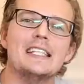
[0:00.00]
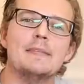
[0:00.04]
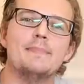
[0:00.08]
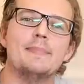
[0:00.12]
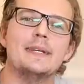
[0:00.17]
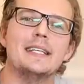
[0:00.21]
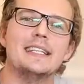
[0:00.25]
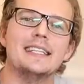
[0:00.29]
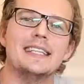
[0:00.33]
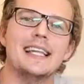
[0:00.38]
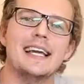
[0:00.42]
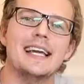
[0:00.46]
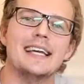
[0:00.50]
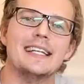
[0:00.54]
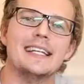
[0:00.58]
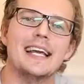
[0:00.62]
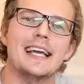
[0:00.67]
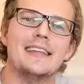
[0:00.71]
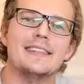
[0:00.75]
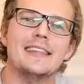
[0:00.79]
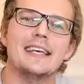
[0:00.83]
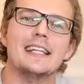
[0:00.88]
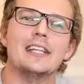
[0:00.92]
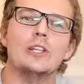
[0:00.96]
to be led
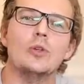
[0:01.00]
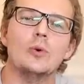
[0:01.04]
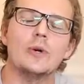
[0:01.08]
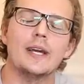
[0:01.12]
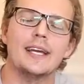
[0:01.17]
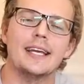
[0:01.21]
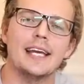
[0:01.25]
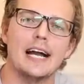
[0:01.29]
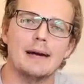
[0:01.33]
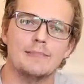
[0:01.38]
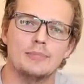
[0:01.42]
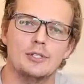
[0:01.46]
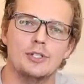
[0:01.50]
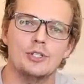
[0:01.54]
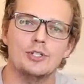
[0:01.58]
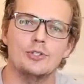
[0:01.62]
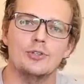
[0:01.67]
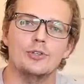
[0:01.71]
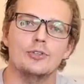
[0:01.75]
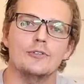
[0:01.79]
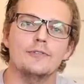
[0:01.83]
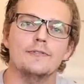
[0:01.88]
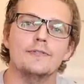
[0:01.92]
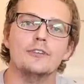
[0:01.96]
and they're looking up to
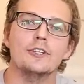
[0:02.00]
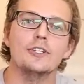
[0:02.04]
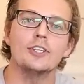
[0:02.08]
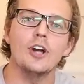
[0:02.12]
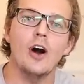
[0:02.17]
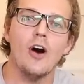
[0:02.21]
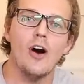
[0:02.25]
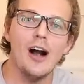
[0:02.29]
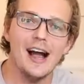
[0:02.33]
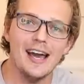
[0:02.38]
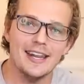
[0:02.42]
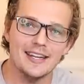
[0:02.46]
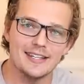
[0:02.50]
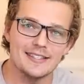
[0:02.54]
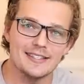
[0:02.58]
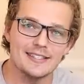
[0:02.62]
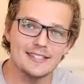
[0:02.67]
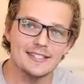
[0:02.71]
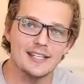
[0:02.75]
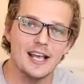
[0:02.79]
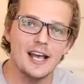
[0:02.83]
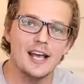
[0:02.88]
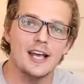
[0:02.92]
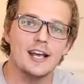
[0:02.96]
you for
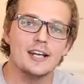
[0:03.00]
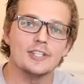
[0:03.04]
guidance.